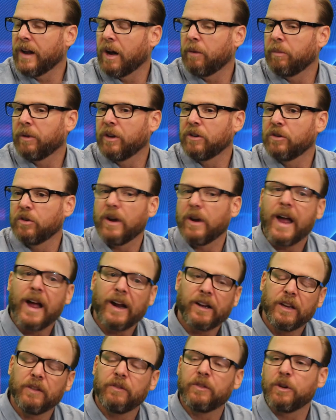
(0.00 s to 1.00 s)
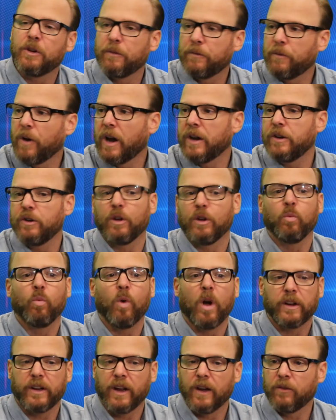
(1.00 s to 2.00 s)
right now because you're active and you're fine. You
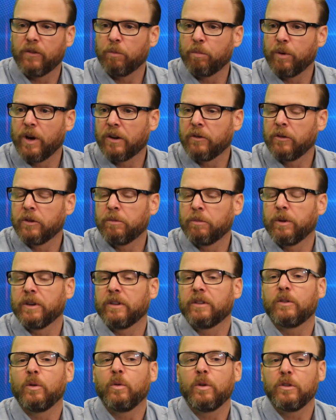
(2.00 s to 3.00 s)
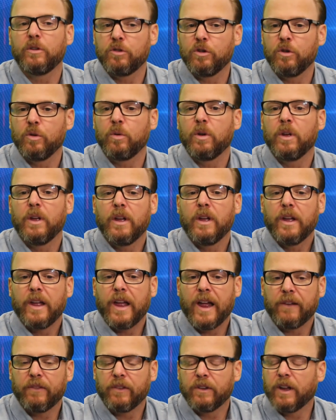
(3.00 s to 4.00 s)
can walk down for breakfast, but as soon as you
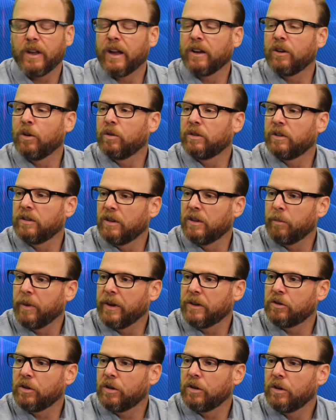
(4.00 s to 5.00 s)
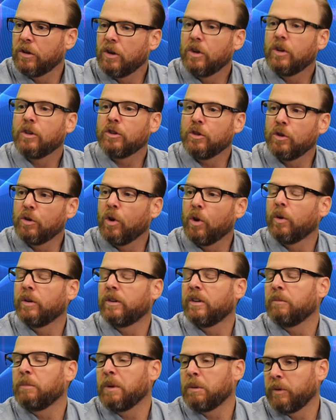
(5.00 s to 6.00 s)
have the diagnosis of dementia, uh-huh. you
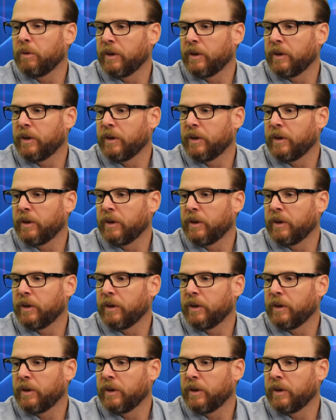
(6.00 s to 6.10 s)
go into